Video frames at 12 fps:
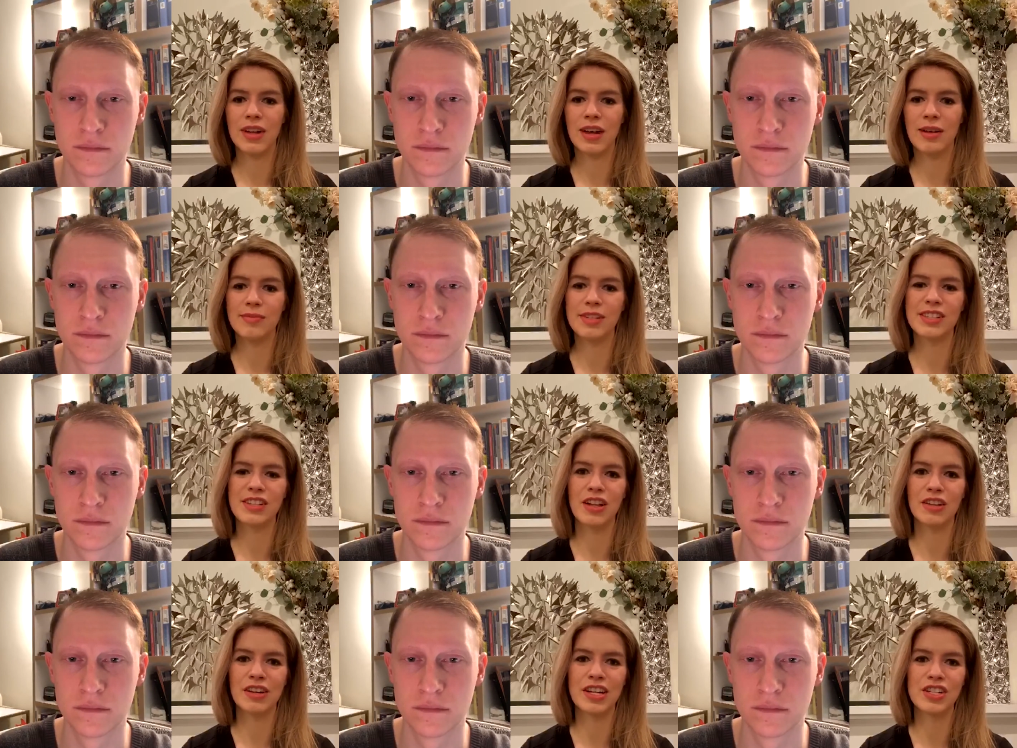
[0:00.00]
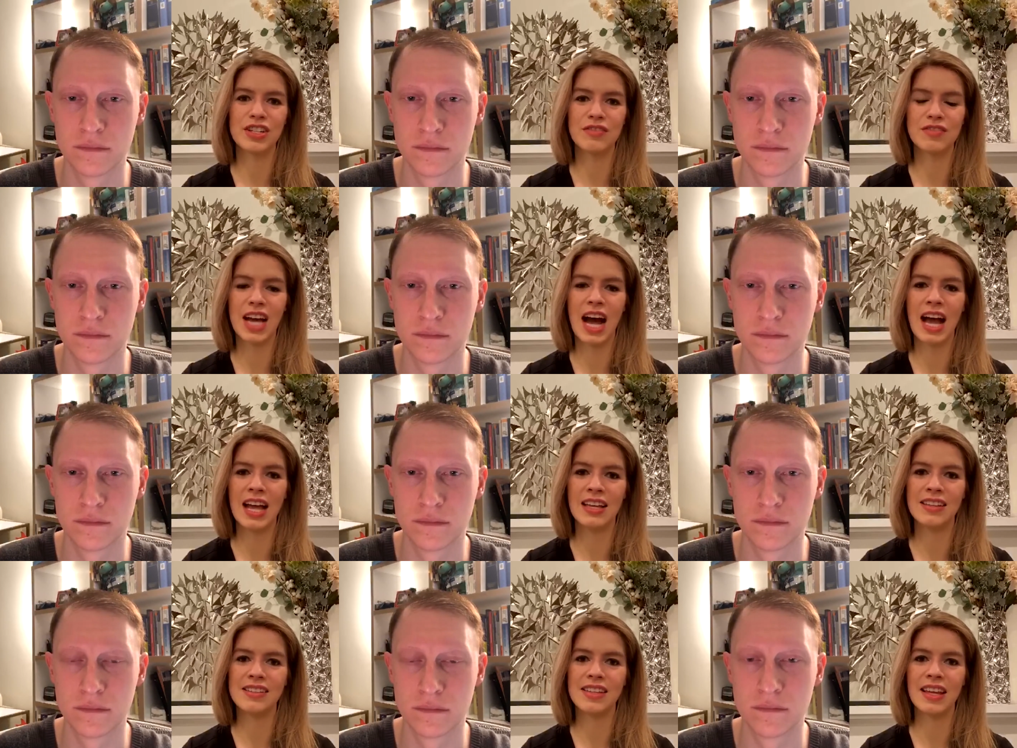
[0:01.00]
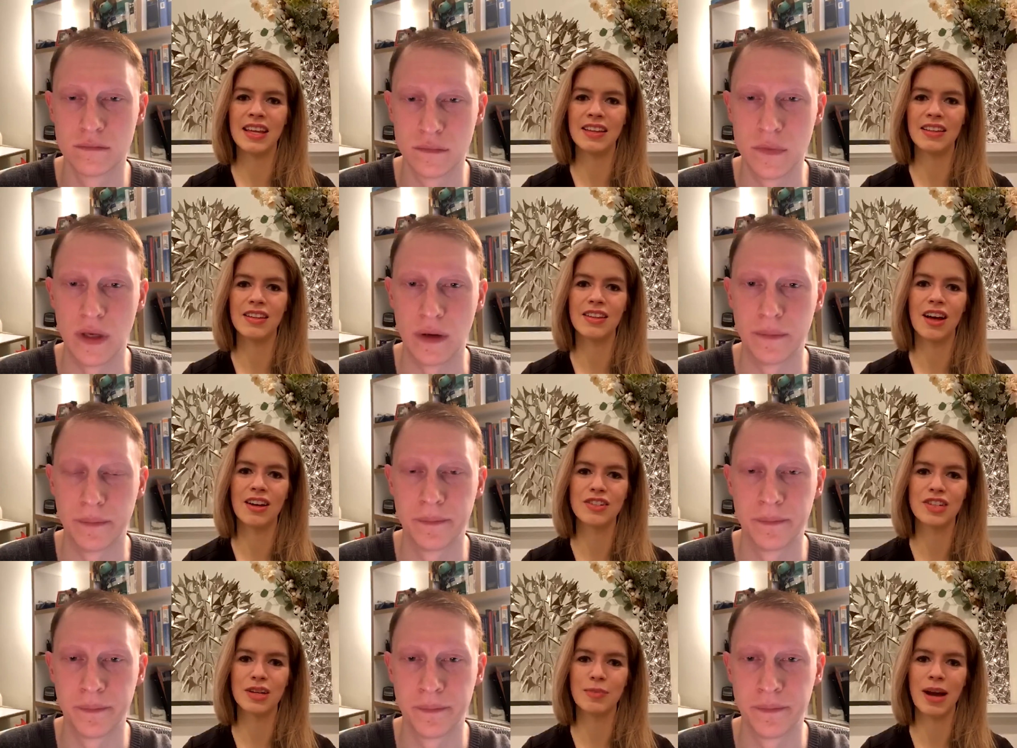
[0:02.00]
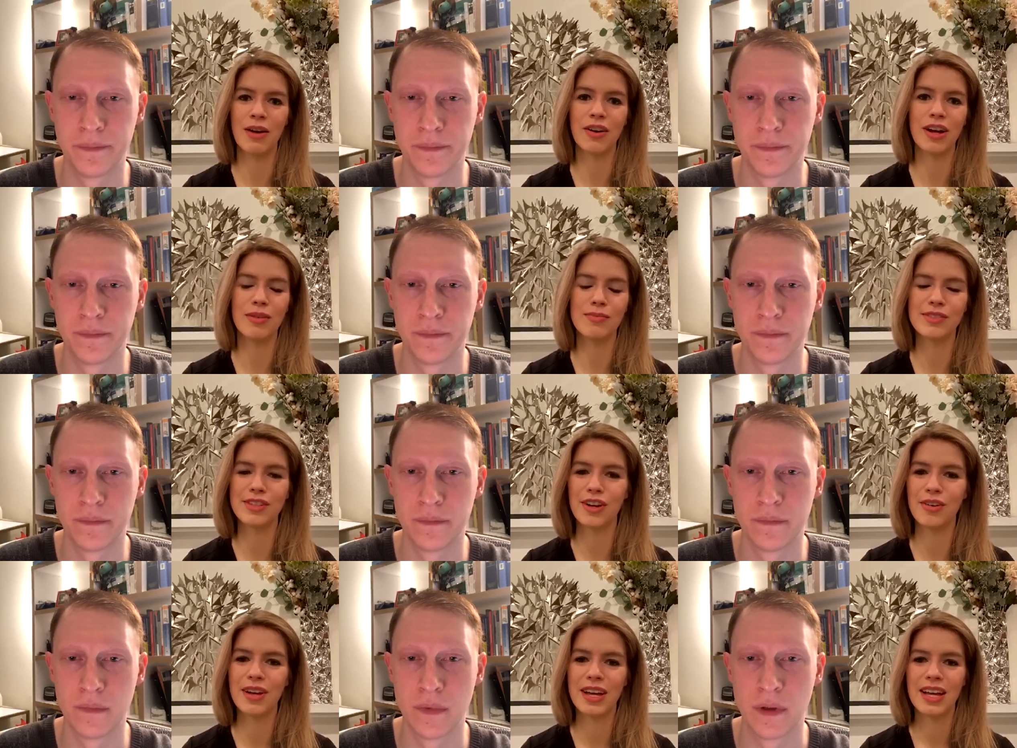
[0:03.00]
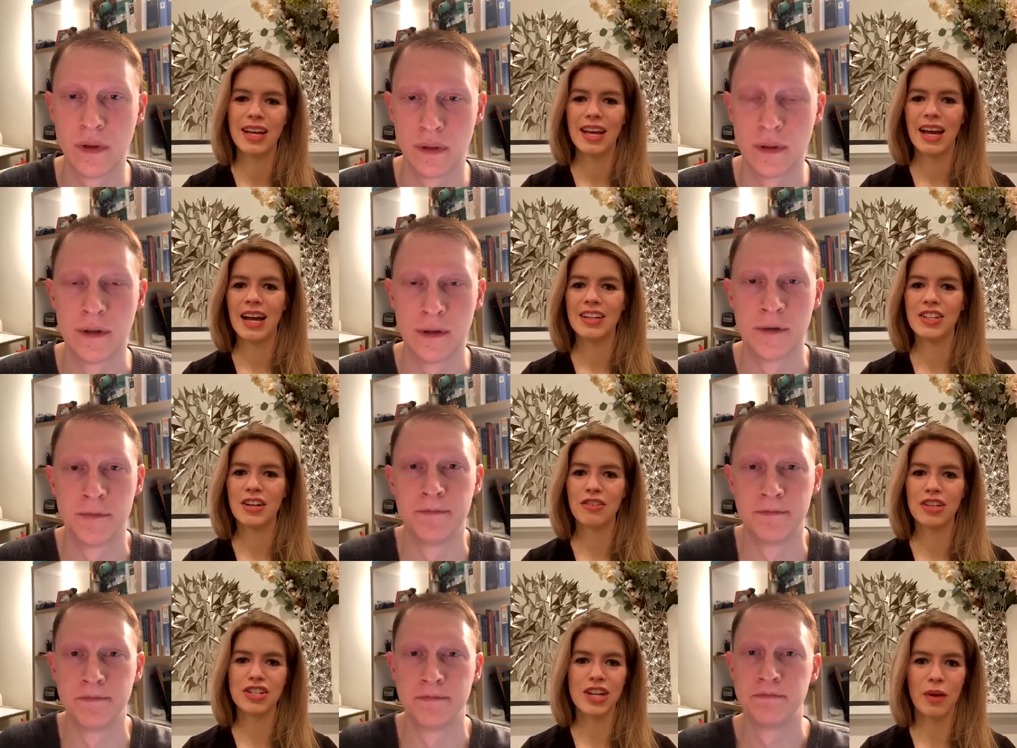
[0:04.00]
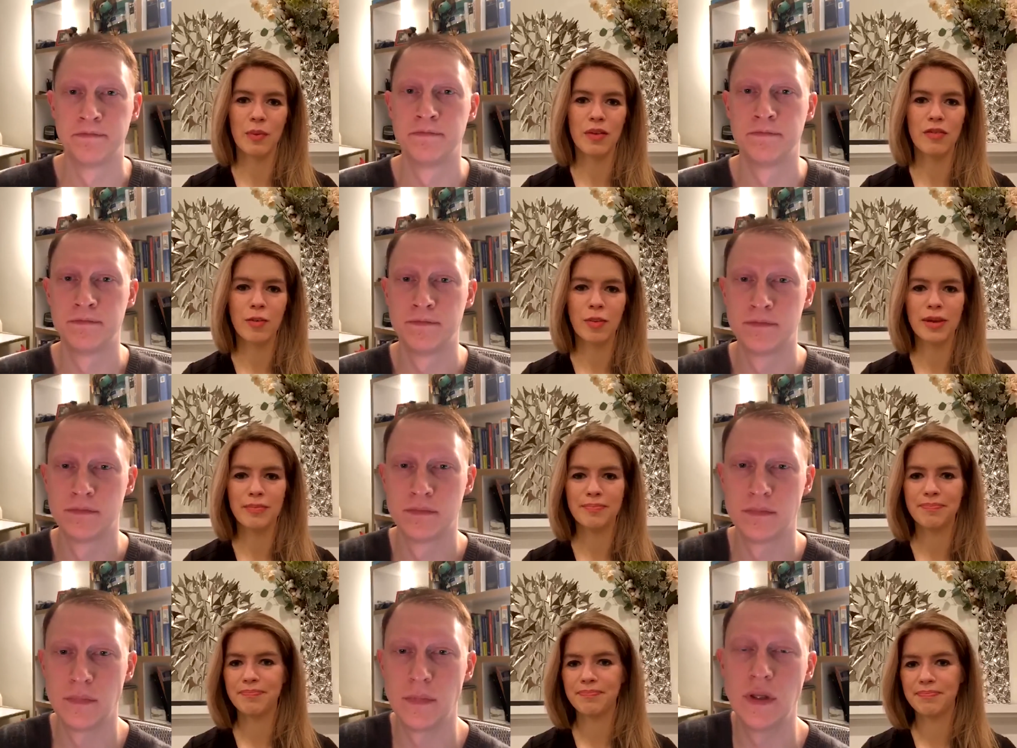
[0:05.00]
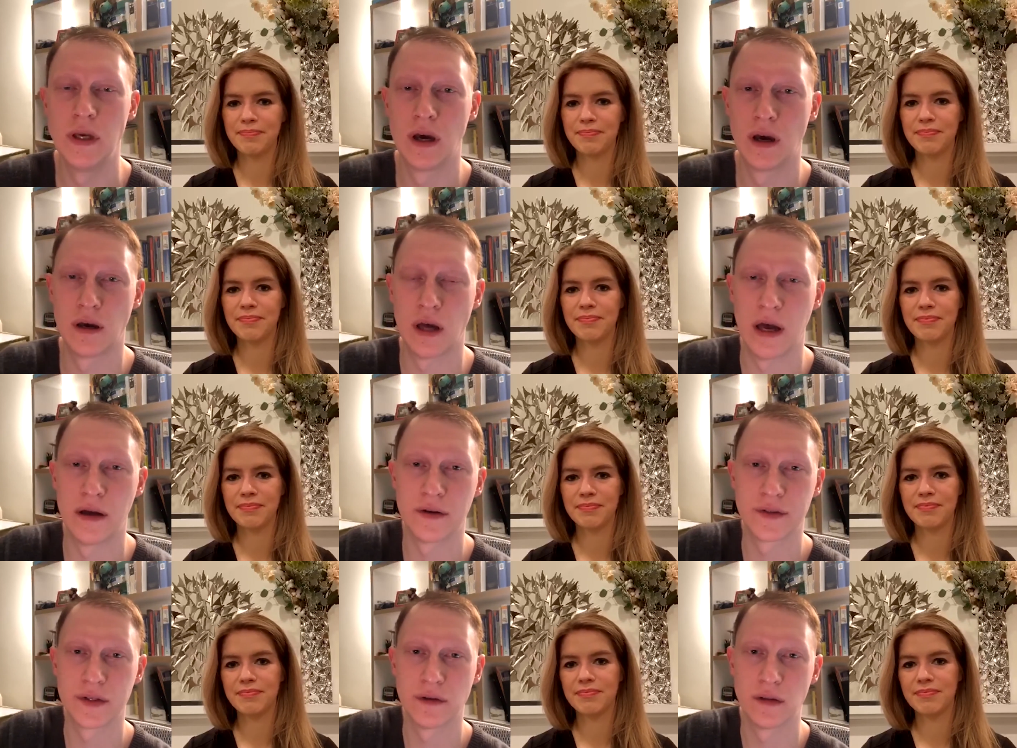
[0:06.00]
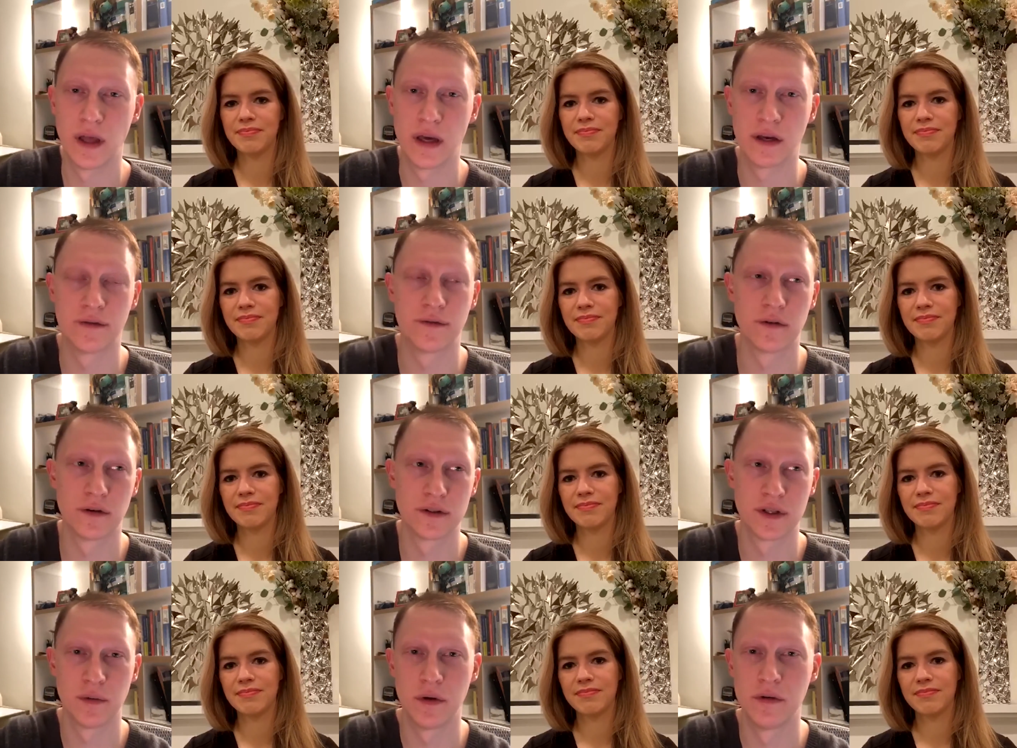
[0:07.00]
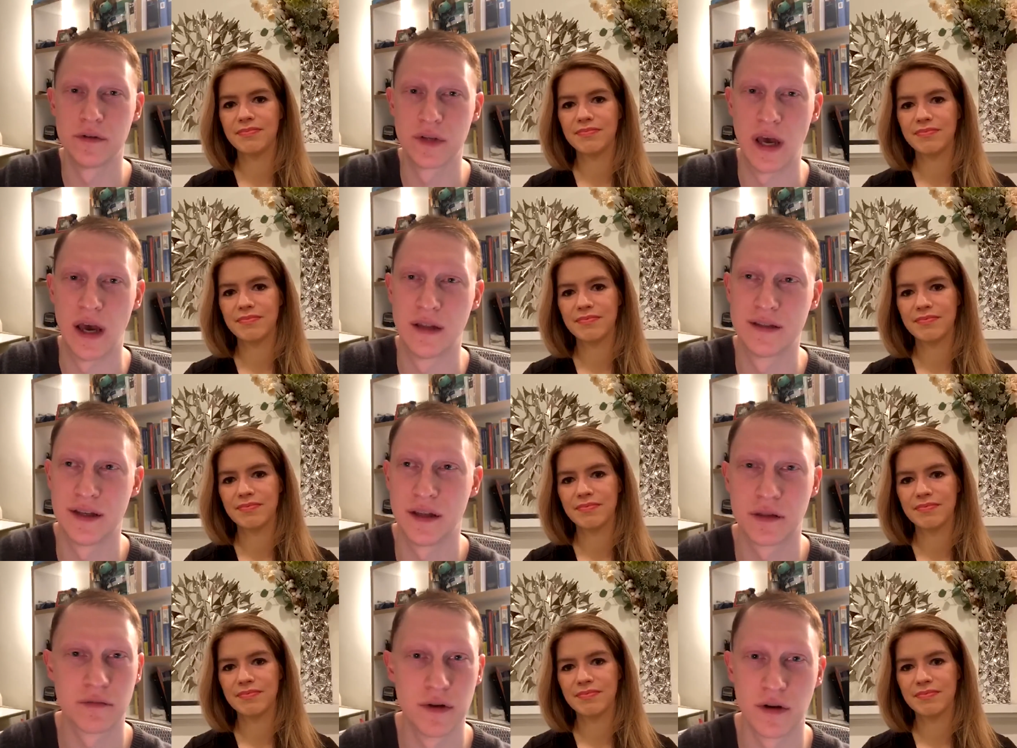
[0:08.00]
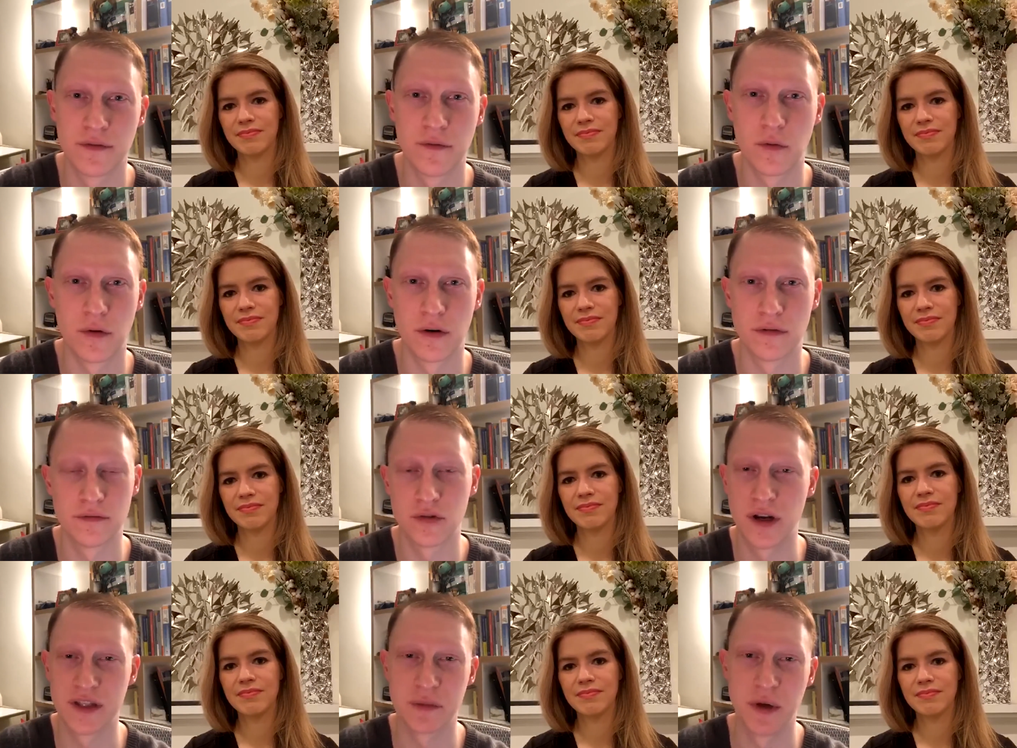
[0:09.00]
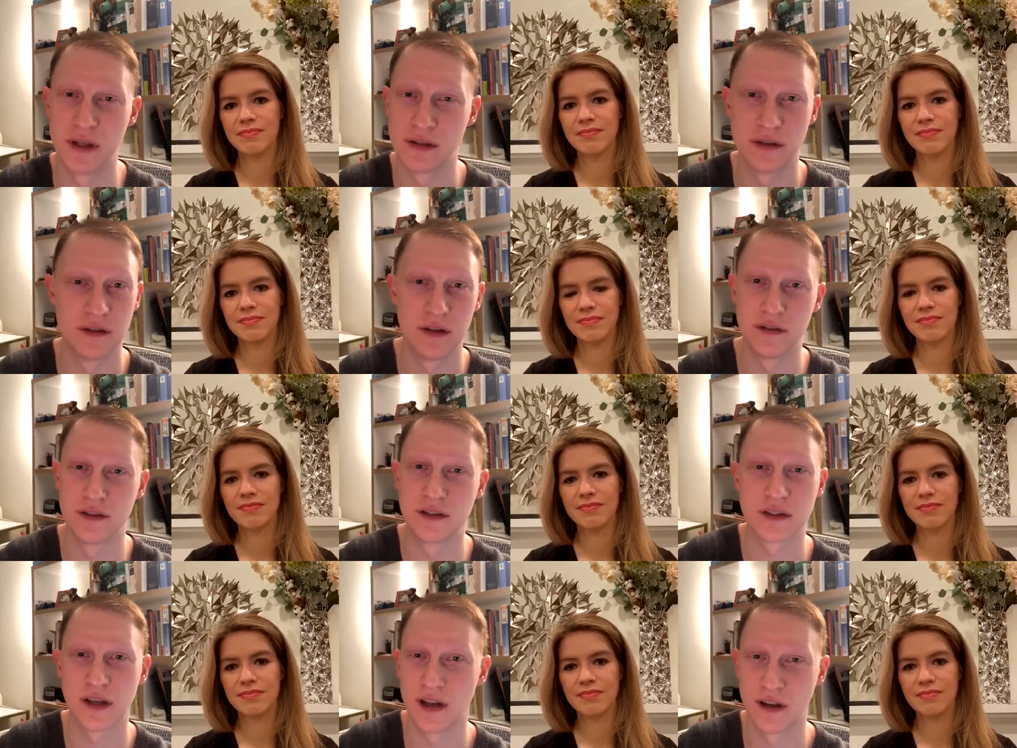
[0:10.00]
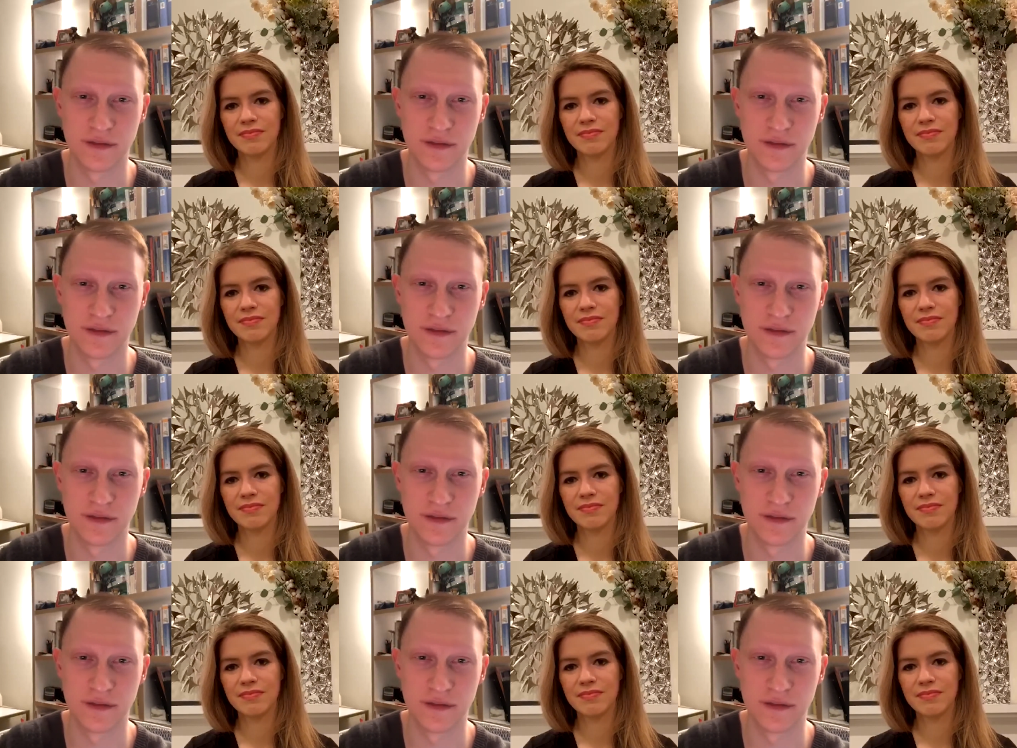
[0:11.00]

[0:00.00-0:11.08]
Speaker 1: um, discoloration of dyes and yeah. long-term outcomes. So I generally shy away from it.
Speaker 2: Yeah, I also like for someone who's had, say, three or four transplants and they just kind